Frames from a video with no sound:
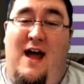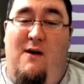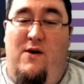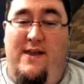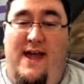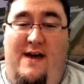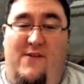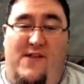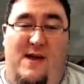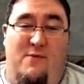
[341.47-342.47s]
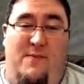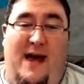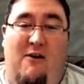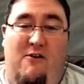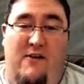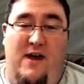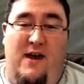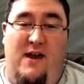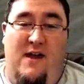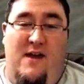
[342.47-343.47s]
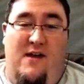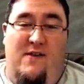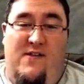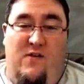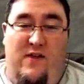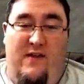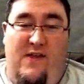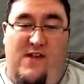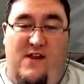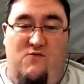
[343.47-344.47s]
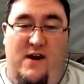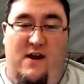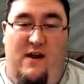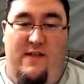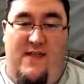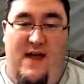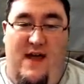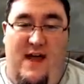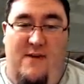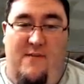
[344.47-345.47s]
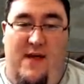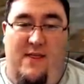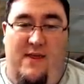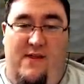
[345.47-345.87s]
I wanted to have a separate power grid so that this can run all of the time, and